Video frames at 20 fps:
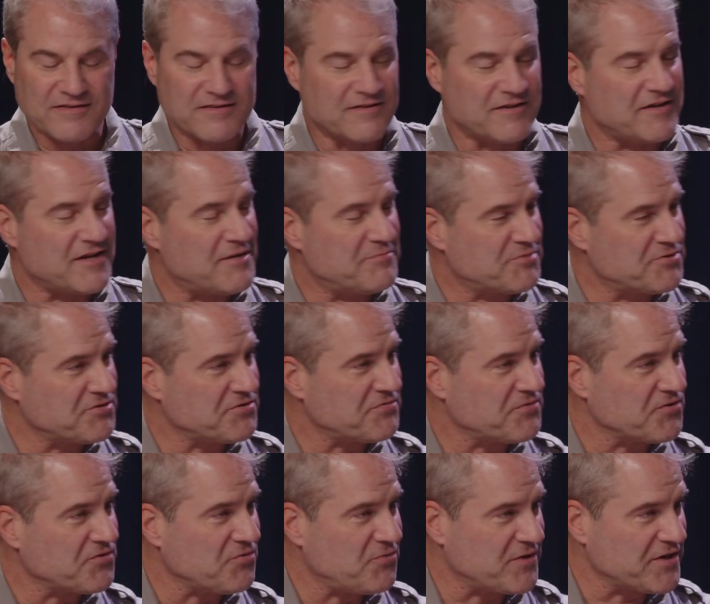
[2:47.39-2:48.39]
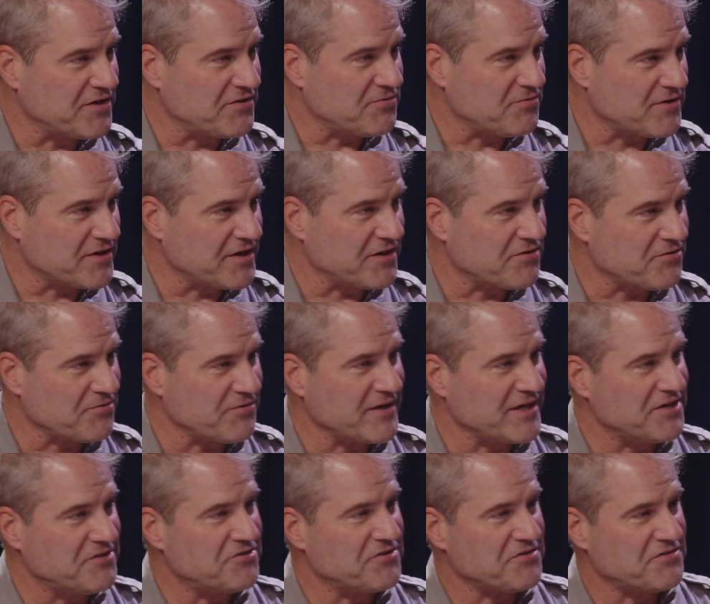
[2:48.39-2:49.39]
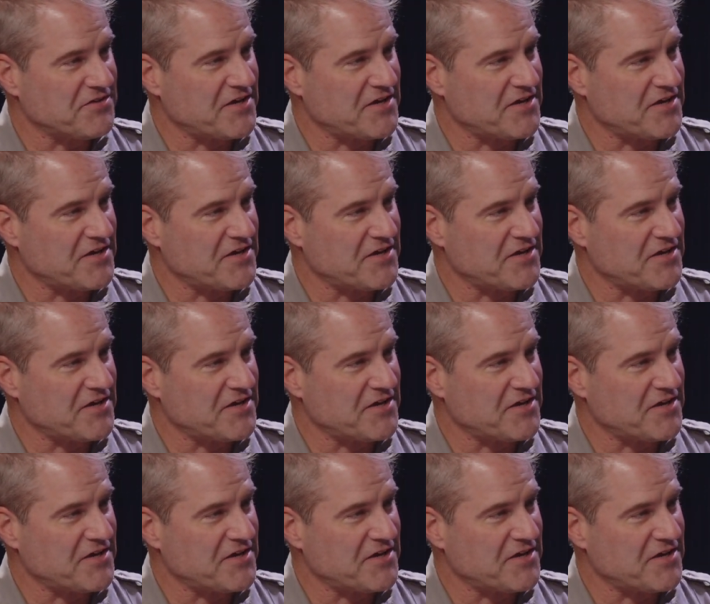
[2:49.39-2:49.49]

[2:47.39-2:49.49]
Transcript: numbers for 2023 just